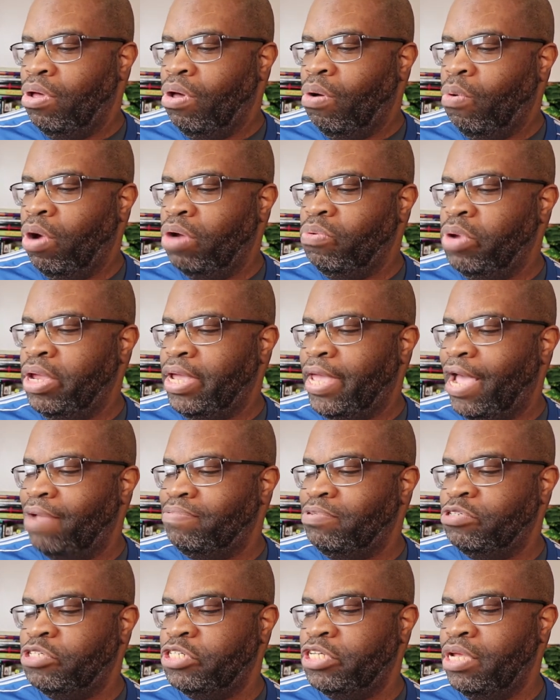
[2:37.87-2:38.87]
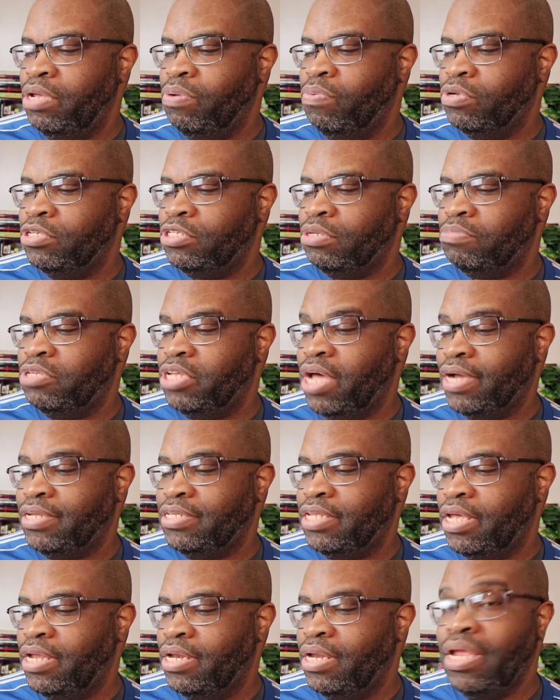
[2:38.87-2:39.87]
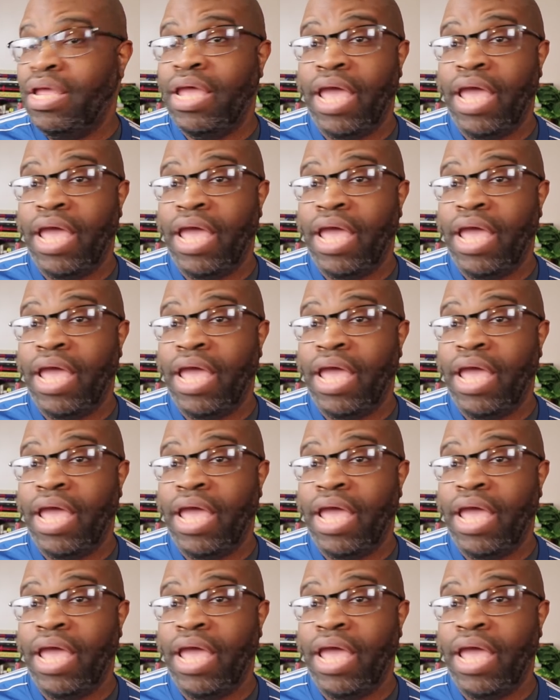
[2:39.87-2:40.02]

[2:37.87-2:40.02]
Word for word: One week after she was abducted,